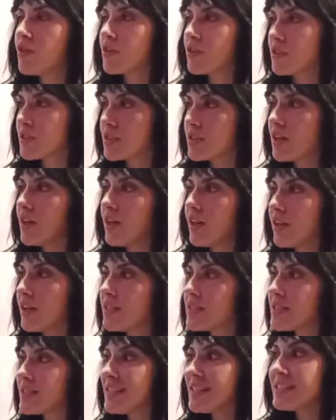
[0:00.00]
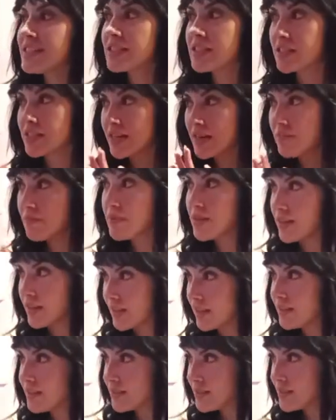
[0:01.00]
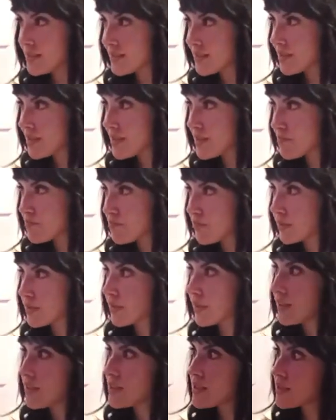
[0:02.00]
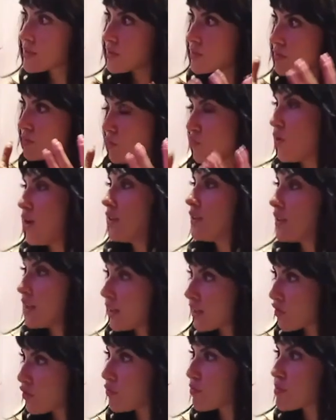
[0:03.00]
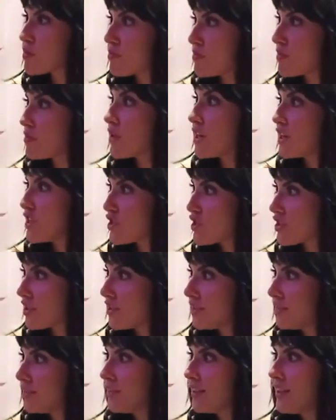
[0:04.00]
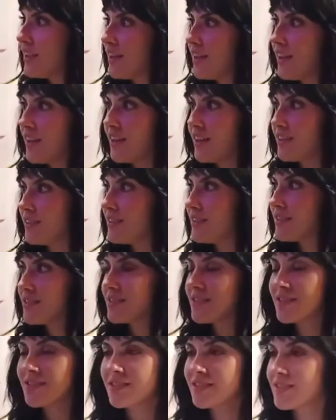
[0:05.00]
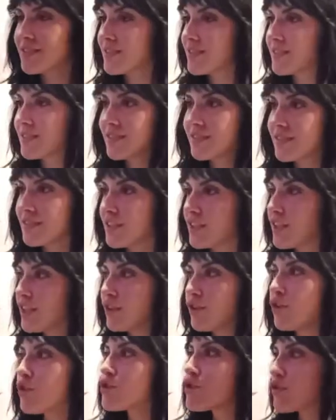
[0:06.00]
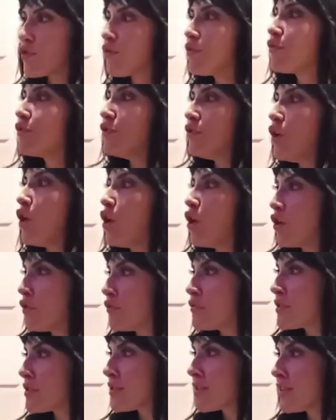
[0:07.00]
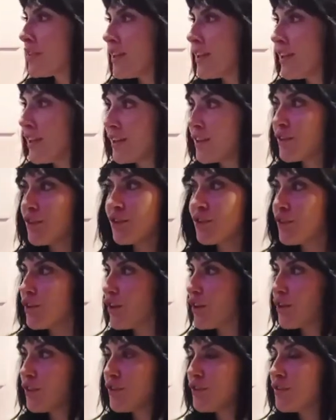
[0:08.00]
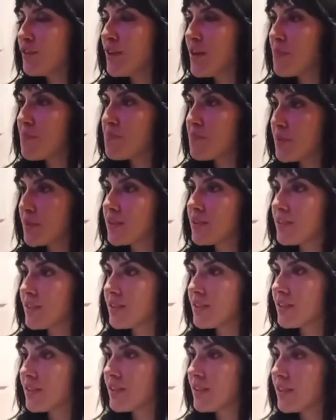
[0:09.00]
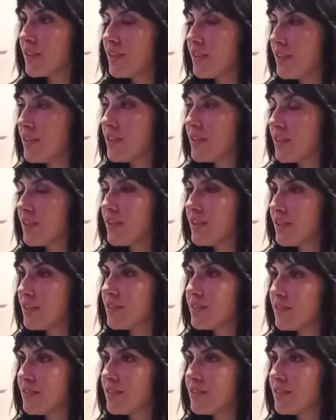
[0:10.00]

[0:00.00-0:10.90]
Of course, yeah, it's 3 minutes, but it's 1 year of preparation, and it's kilos of nerves, you know, but it's